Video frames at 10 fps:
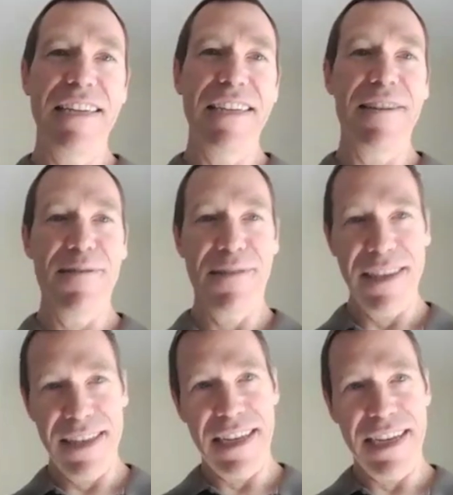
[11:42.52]
to hear
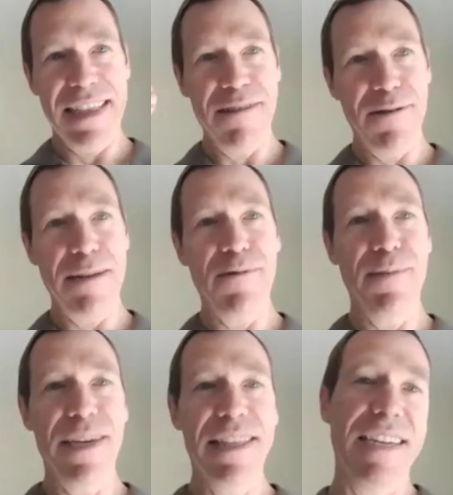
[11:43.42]
that like they were able
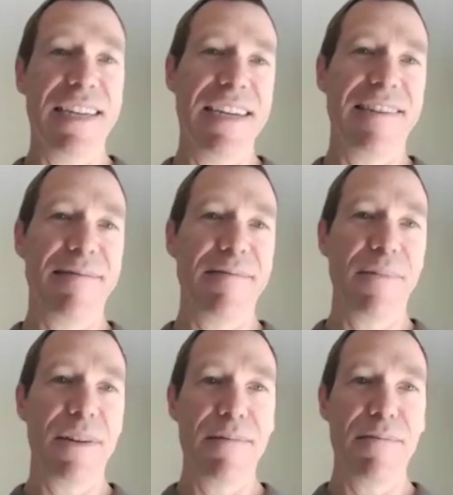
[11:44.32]
to make the connection
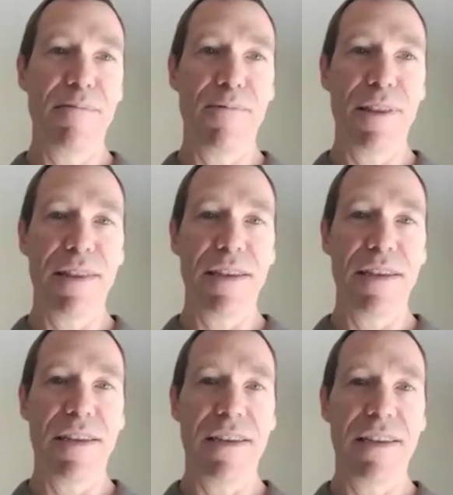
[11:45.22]
with
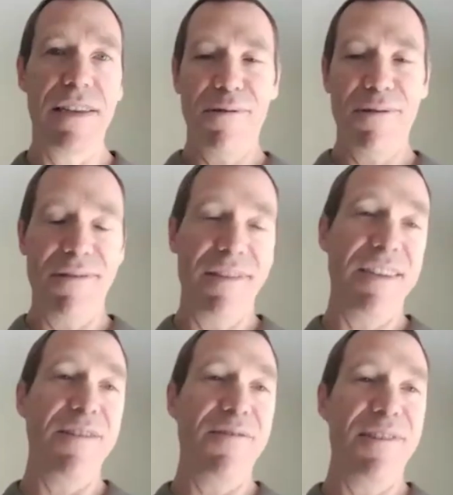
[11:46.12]
the,
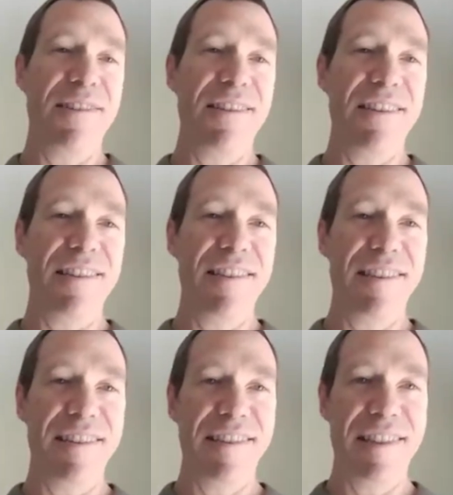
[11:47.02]
just the
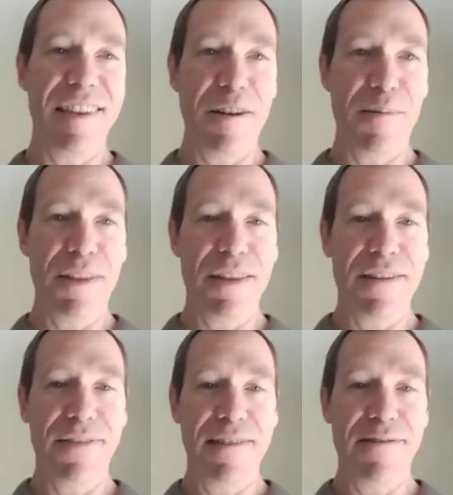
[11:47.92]
assistance, the help the
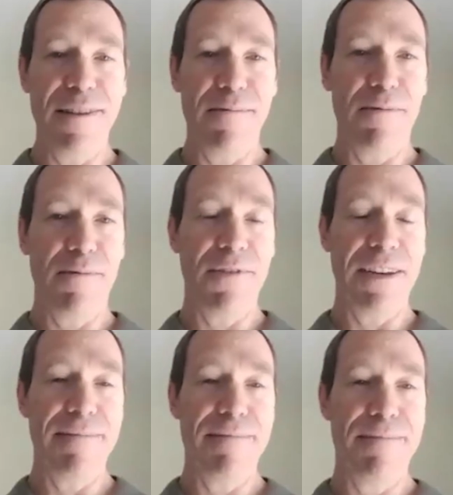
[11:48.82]
device was able to
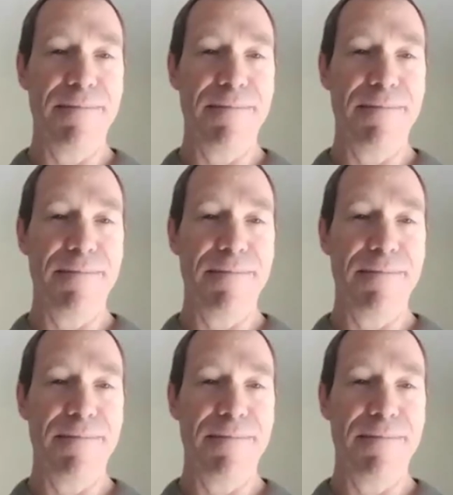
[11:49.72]
provide.